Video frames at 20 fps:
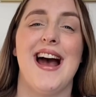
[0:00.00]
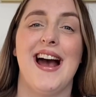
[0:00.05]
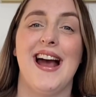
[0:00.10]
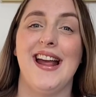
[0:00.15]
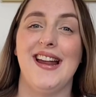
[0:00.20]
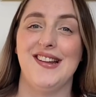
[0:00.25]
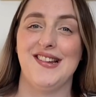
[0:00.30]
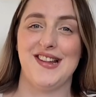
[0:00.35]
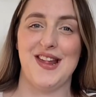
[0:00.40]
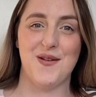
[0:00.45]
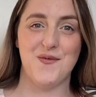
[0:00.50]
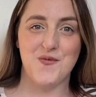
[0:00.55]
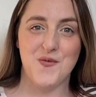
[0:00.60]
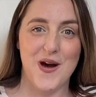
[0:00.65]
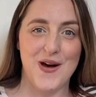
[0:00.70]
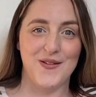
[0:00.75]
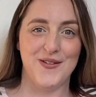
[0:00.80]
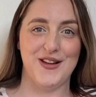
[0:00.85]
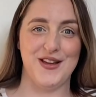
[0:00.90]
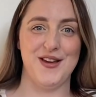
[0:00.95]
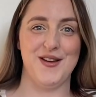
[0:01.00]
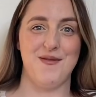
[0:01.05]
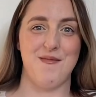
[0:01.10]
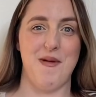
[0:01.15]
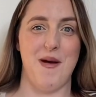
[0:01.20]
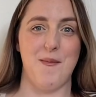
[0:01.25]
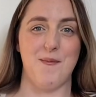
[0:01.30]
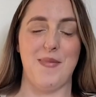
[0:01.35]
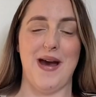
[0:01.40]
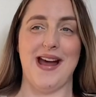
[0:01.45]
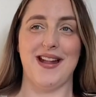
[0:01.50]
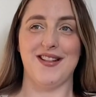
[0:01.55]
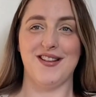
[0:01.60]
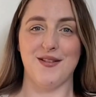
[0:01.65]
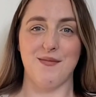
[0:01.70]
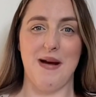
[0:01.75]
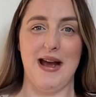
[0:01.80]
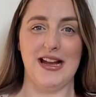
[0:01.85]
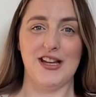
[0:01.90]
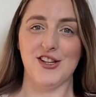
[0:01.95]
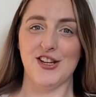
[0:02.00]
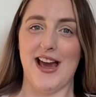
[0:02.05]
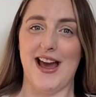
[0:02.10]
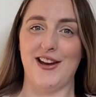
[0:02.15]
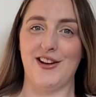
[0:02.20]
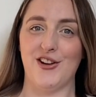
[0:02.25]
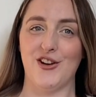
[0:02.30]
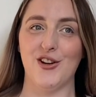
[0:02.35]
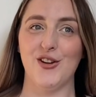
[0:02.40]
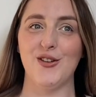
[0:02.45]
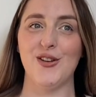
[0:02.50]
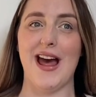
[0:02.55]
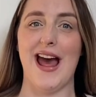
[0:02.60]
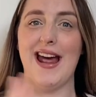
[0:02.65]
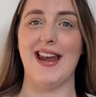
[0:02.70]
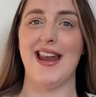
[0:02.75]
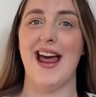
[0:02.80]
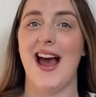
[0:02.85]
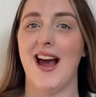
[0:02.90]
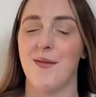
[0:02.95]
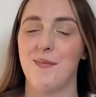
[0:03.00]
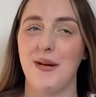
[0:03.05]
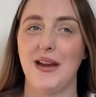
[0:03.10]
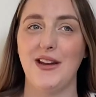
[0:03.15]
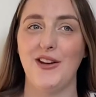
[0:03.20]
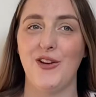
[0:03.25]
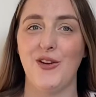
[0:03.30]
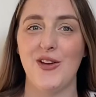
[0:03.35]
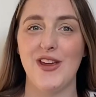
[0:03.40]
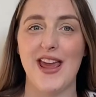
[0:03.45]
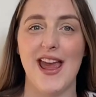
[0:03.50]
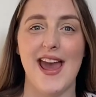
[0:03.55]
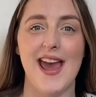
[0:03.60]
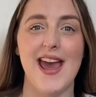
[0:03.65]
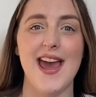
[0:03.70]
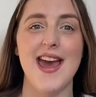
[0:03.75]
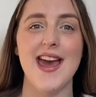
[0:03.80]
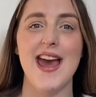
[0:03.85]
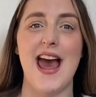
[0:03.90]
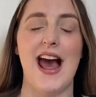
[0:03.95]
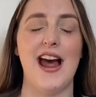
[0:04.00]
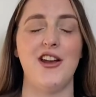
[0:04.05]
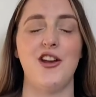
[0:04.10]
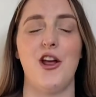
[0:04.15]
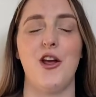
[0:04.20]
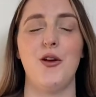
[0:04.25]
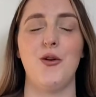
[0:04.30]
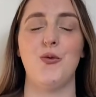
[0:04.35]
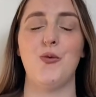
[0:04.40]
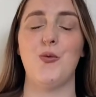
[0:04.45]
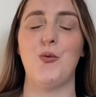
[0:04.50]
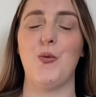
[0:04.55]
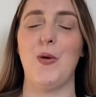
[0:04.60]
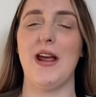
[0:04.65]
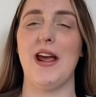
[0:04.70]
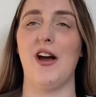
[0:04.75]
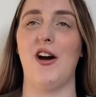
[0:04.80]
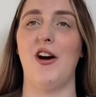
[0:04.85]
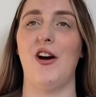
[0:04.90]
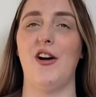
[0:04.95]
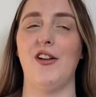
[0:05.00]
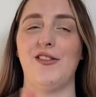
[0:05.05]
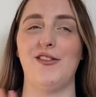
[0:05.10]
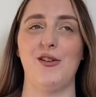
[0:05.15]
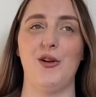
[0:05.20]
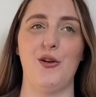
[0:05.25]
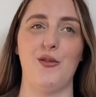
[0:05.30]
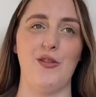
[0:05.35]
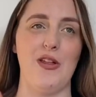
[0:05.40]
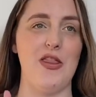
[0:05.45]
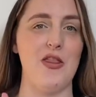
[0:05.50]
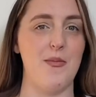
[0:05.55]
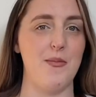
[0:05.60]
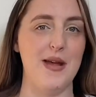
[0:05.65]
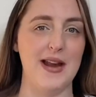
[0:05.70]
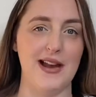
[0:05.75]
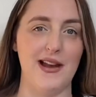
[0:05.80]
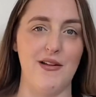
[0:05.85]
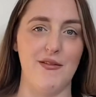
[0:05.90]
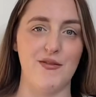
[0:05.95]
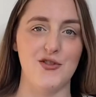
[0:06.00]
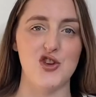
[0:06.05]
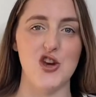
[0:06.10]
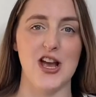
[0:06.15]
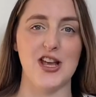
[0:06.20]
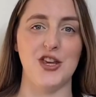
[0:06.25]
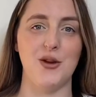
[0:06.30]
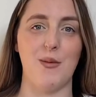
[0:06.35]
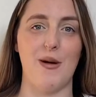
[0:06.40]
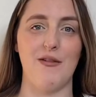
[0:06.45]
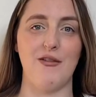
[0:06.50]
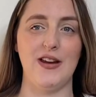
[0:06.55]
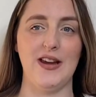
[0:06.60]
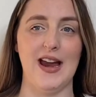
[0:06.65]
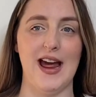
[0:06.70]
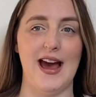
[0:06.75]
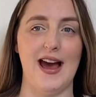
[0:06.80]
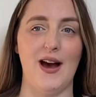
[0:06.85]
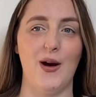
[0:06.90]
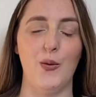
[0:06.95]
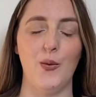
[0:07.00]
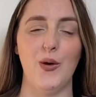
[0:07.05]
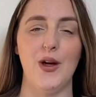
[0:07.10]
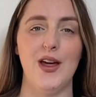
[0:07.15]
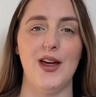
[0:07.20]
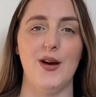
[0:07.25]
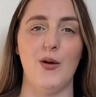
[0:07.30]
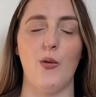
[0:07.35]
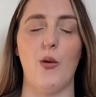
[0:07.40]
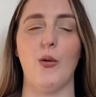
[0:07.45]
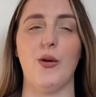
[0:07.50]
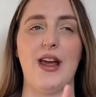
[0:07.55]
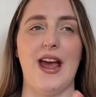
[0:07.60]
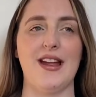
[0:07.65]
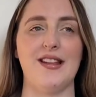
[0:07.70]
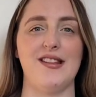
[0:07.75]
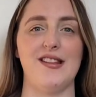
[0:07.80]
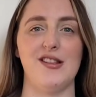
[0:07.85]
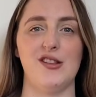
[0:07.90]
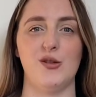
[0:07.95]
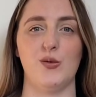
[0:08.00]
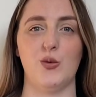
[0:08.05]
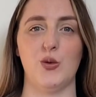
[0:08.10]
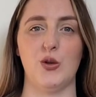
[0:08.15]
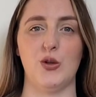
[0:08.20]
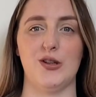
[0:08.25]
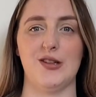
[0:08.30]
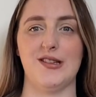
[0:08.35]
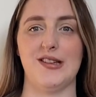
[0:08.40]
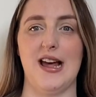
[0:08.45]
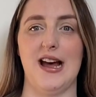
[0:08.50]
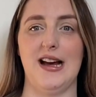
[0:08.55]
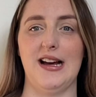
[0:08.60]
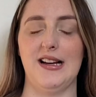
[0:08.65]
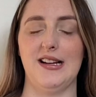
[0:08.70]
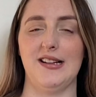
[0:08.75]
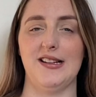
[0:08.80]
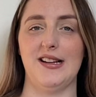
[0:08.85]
guys, and welcome back to my channel and Happy New Year. I know we are sort of in the middle of January now, or getting towards that